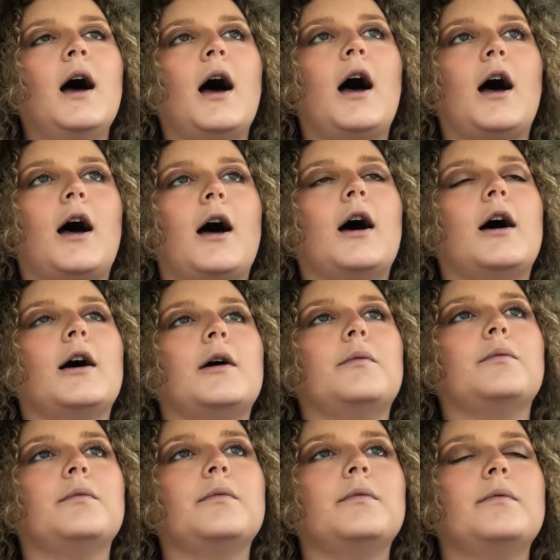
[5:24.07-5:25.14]

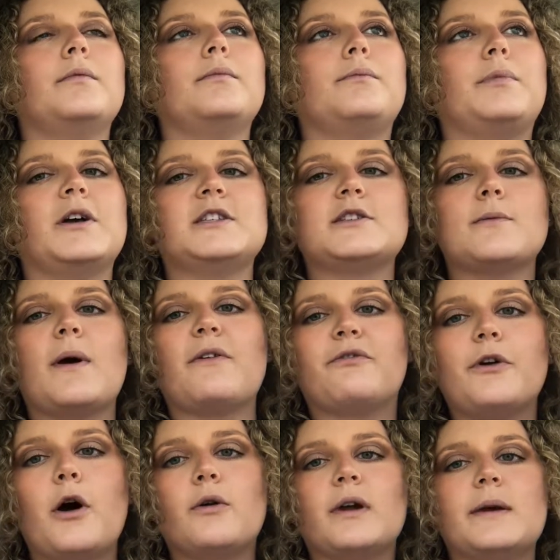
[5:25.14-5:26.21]
Um, but so my
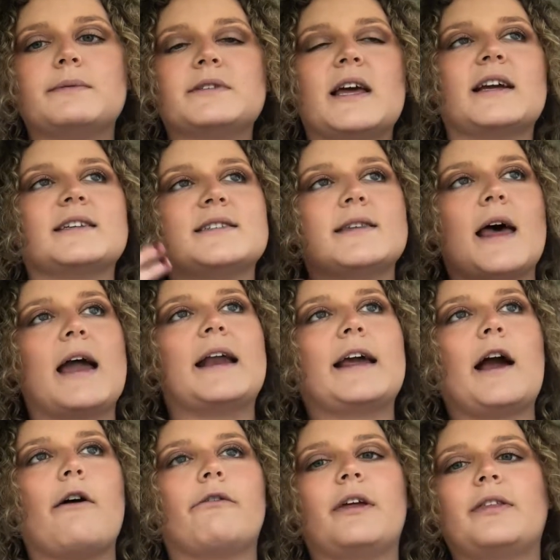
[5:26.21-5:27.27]
phone keeps like sliding
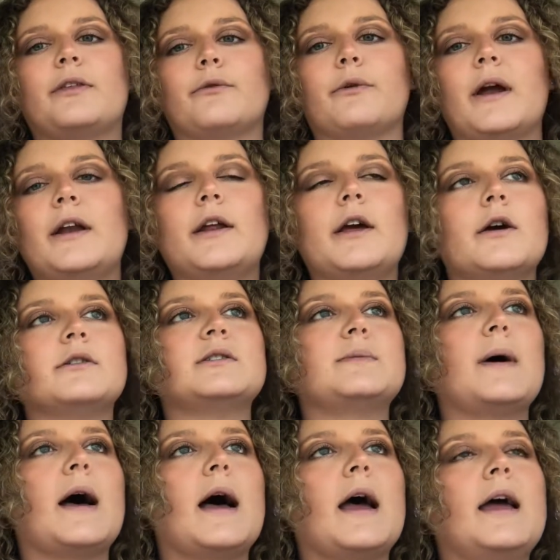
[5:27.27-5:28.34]
out like the radio
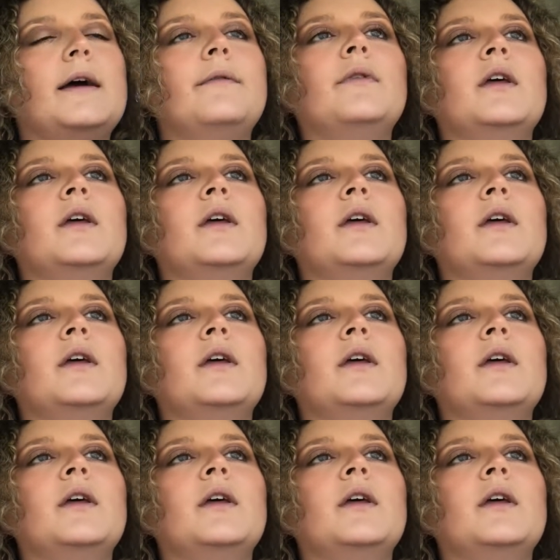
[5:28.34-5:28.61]
spot.